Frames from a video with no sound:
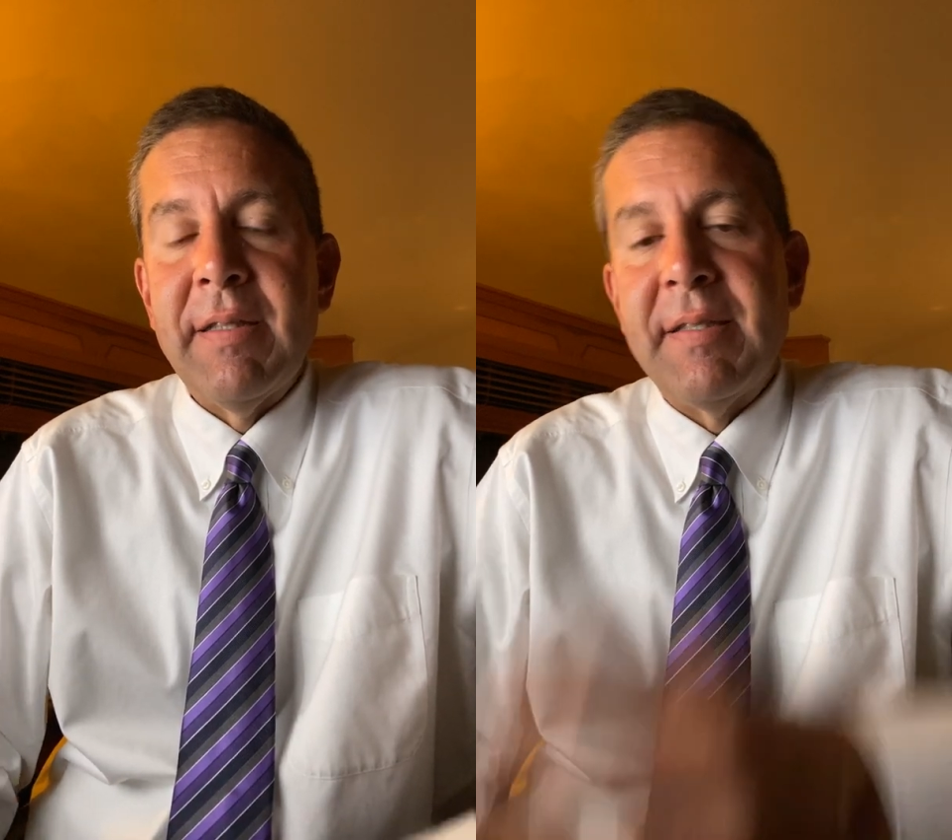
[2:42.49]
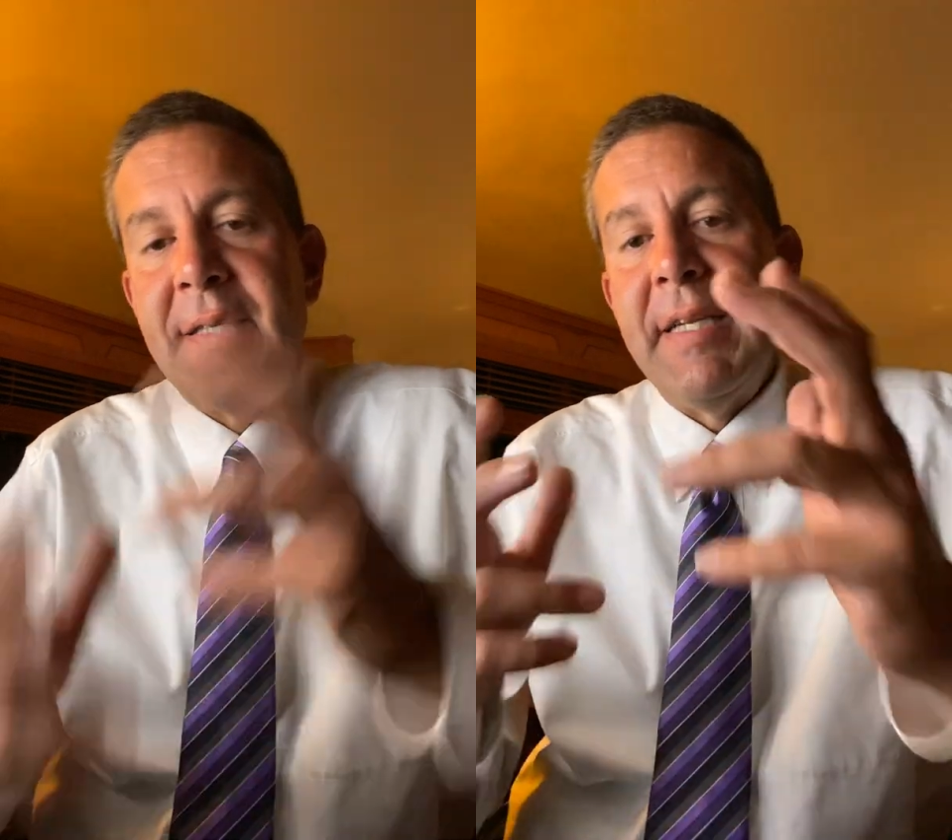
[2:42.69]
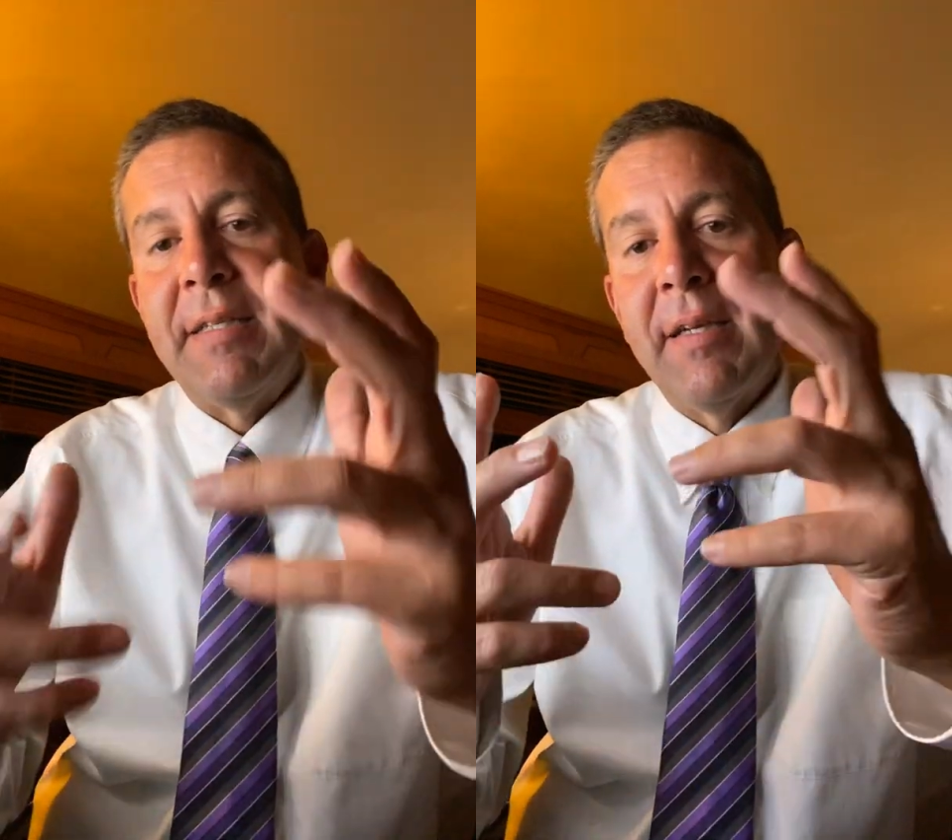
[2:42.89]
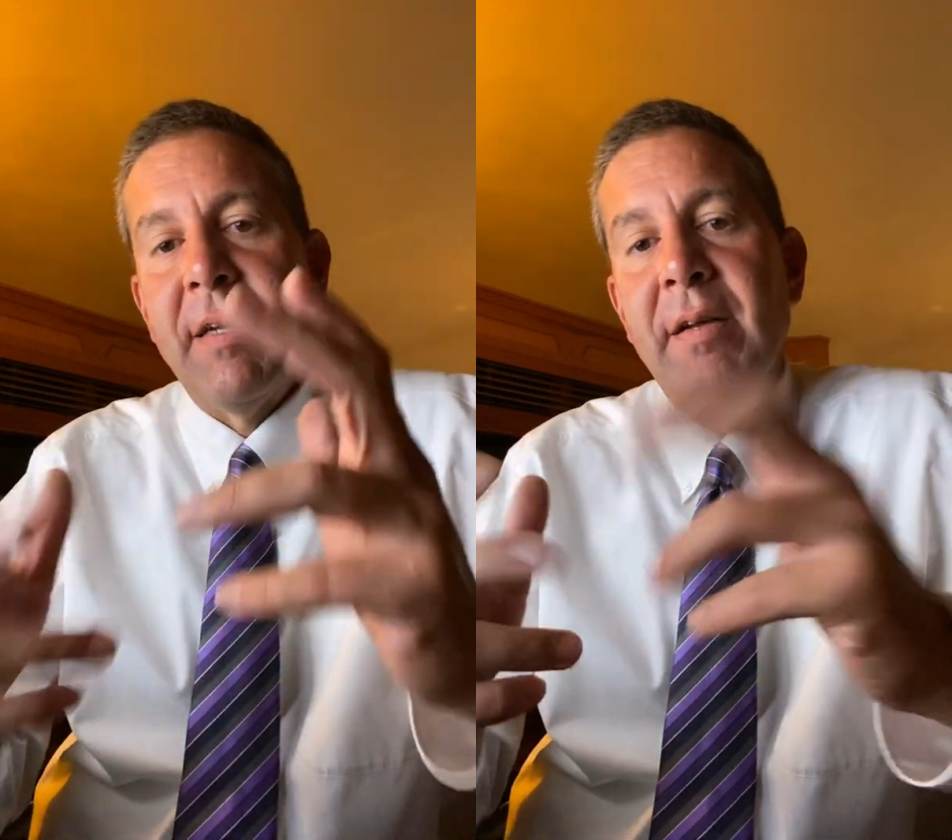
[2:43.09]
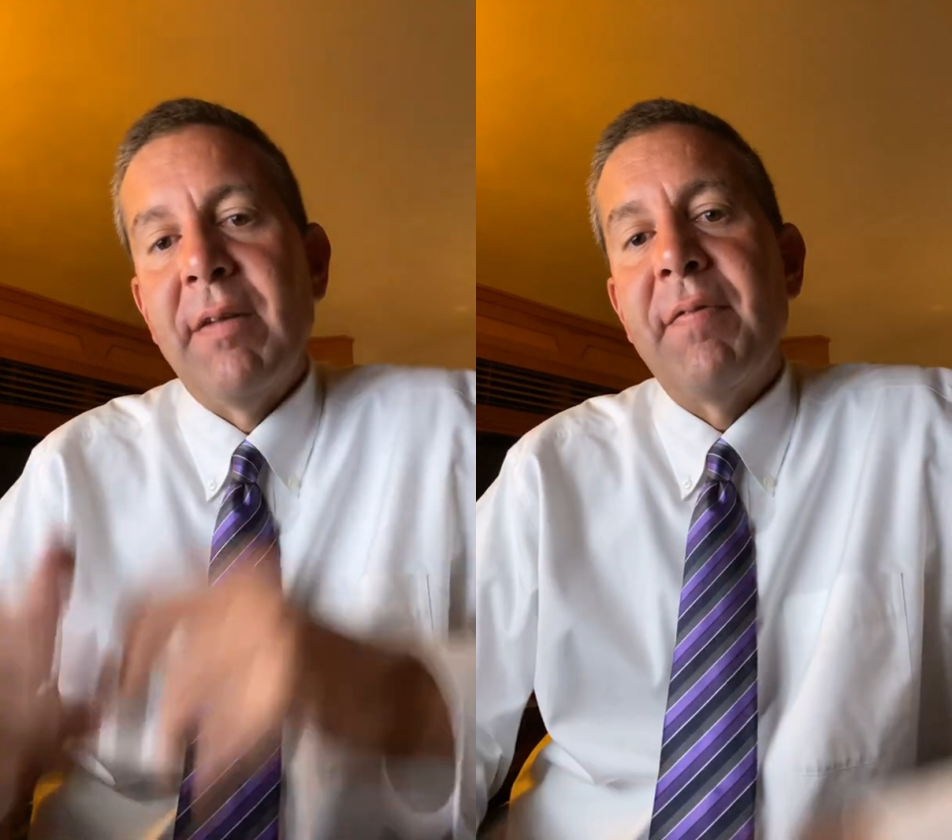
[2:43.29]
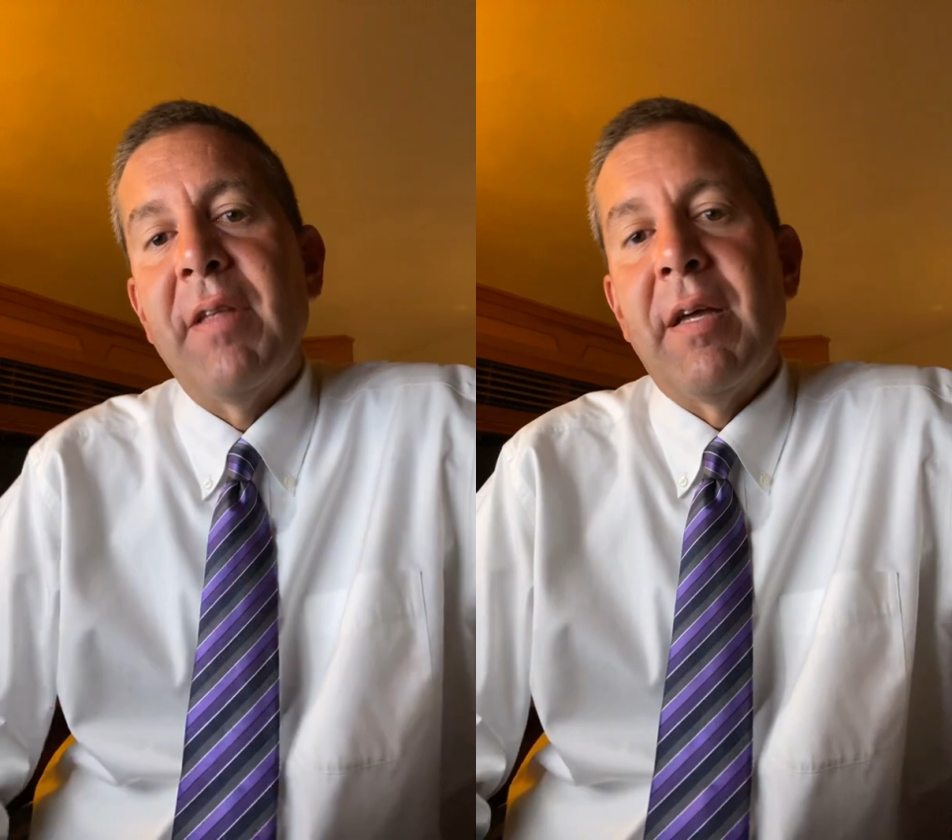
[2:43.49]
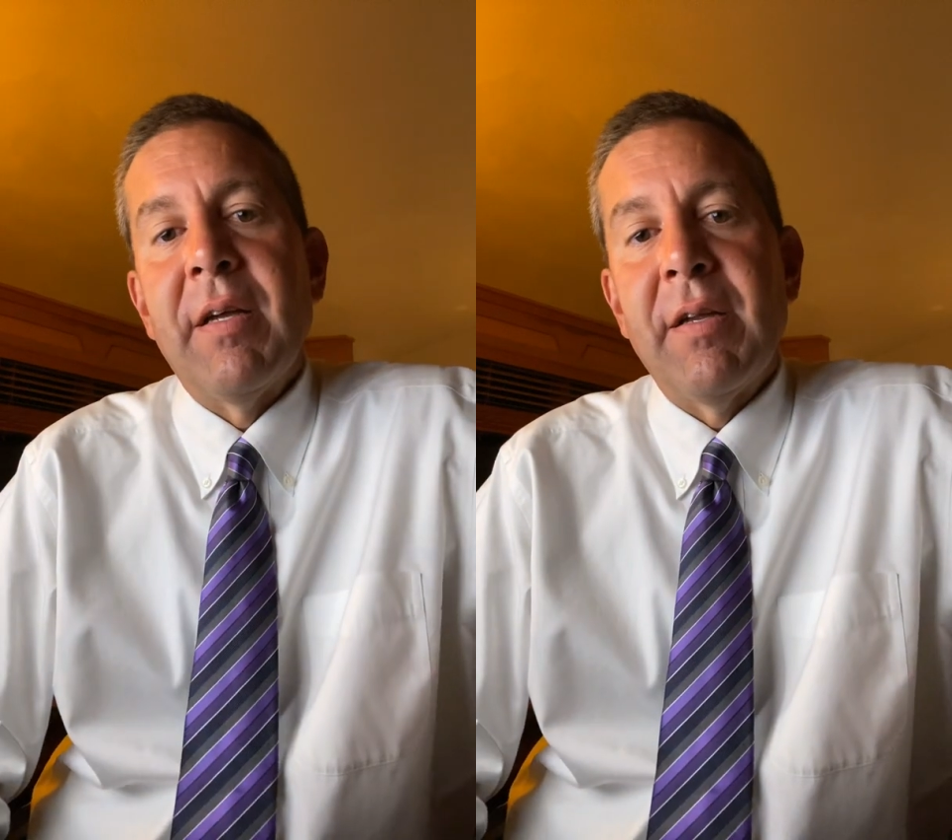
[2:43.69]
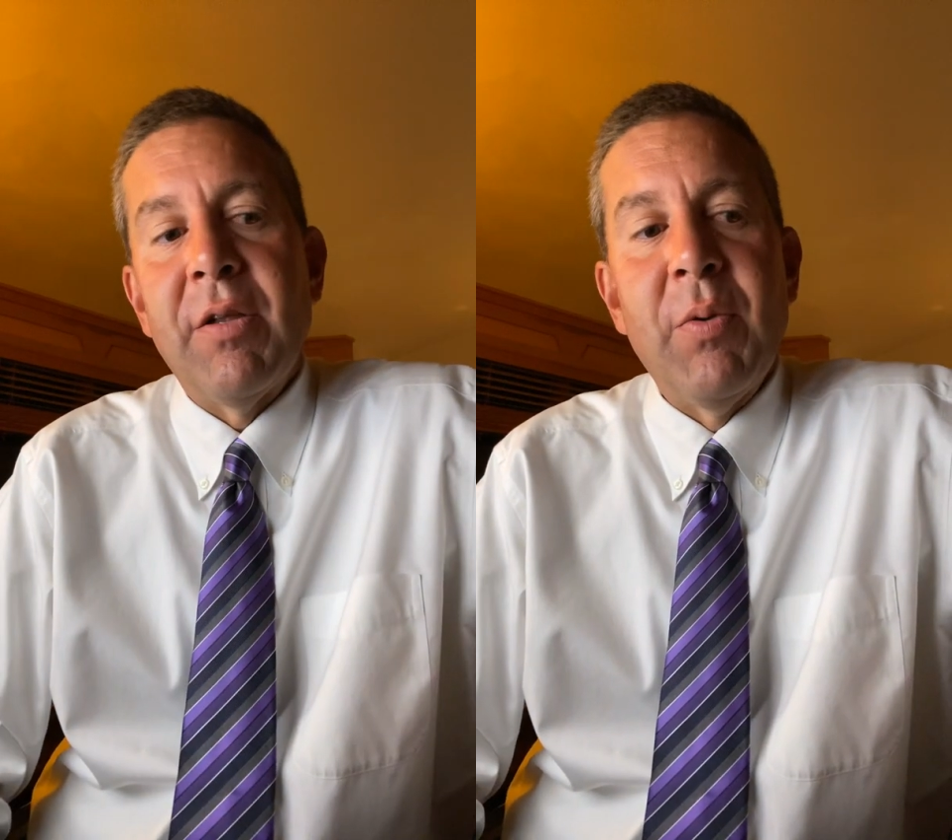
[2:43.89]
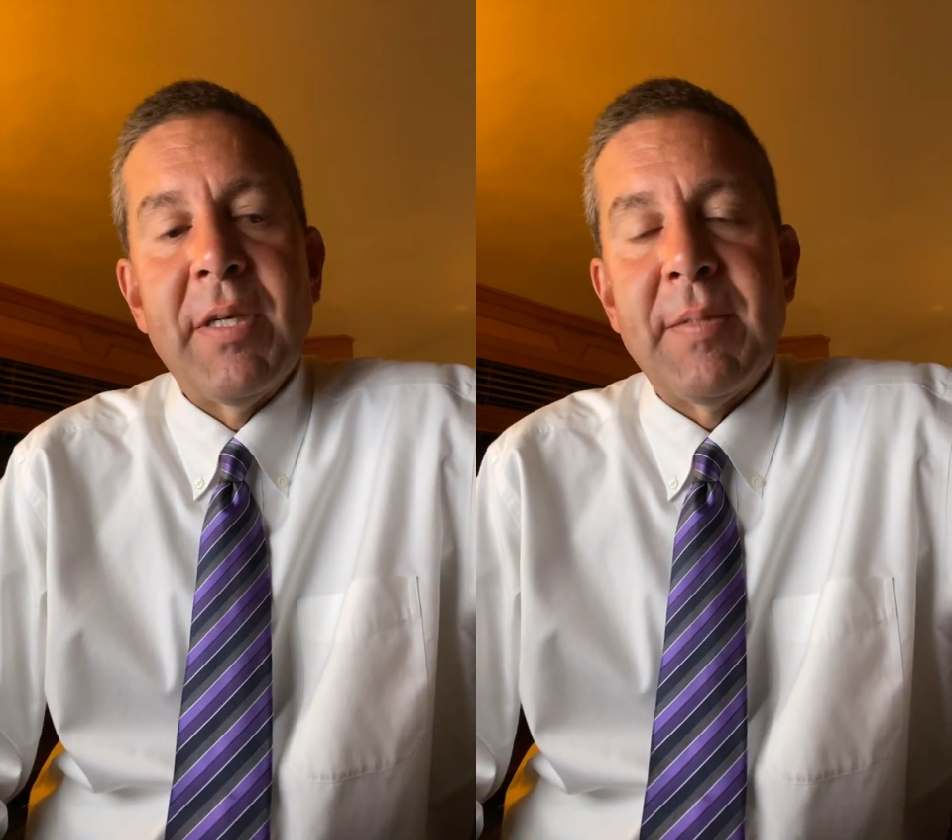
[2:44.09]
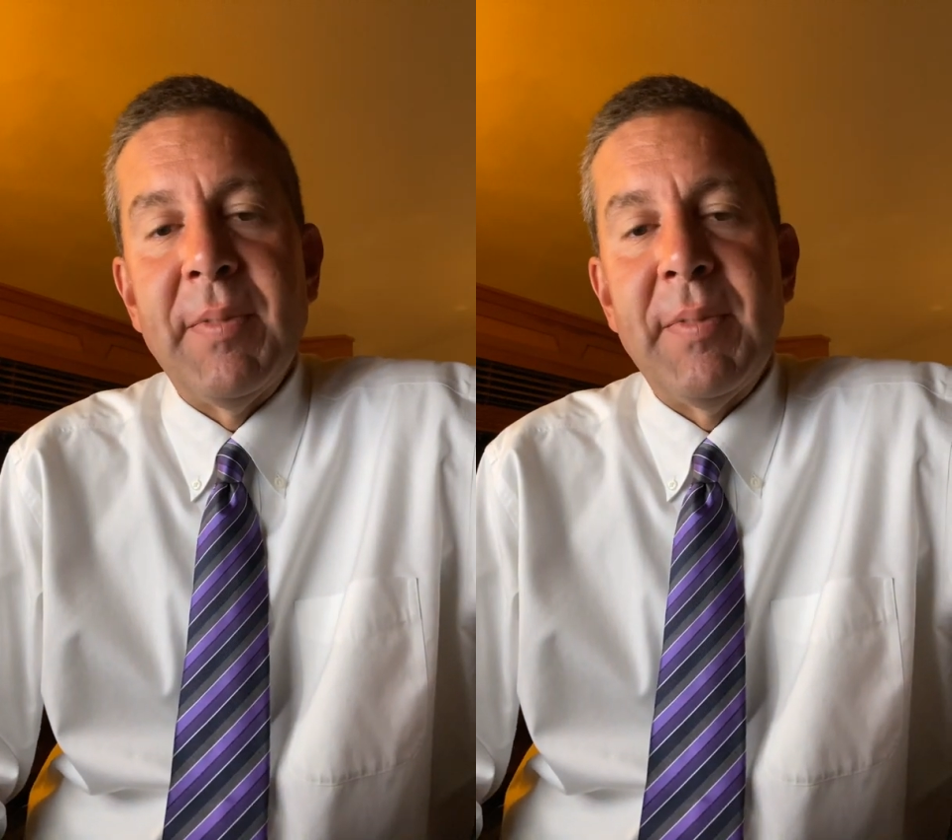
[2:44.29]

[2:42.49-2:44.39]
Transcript: seat of the U.S.